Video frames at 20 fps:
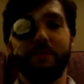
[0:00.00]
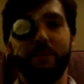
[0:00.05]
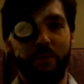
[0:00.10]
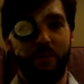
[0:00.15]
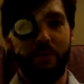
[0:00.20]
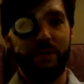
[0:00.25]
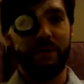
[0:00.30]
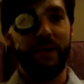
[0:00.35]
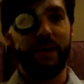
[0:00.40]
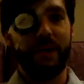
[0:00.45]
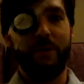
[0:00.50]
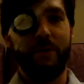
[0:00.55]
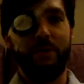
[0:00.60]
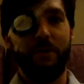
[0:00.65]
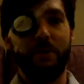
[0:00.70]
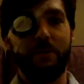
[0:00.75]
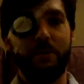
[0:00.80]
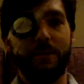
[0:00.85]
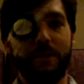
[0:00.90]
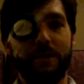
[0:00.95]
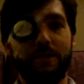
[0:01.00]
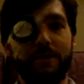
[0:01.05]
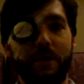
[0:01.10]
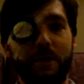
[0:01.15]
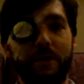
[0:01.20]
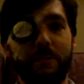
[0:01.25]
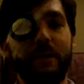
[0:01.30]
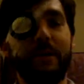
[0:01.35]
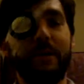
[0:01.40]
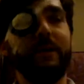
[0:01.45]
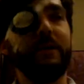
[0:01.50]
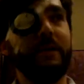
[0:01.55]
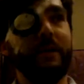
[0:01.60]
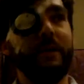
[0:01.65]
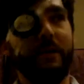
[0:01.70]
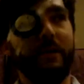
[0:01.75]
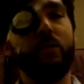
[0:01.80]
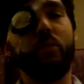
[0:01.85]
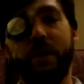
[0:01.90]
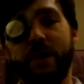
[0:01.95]
but when they came home and they saw me,
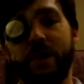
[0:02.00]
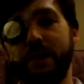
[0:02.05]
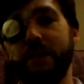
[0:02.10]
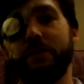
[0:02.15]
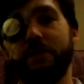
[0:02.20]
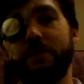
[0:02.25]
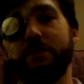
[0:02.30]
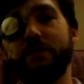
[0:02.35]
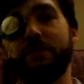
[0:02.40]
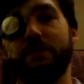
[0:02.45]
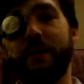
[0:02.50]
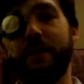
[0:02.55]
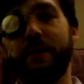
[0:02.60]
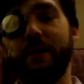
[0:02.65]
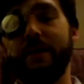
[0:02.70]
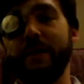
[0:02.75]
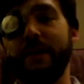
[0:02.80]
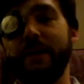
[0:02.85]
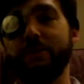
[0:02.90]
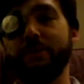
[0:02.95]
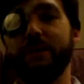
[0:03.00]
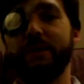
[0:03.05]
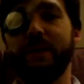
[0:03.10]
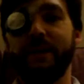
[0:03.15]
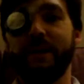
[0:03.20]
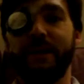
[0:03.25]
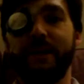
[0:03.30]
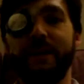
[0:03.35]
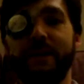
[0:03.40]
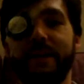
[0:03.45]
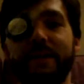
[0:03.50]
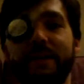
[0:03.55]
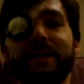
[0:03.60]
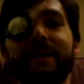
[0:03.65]
what you just saw, that's what they did.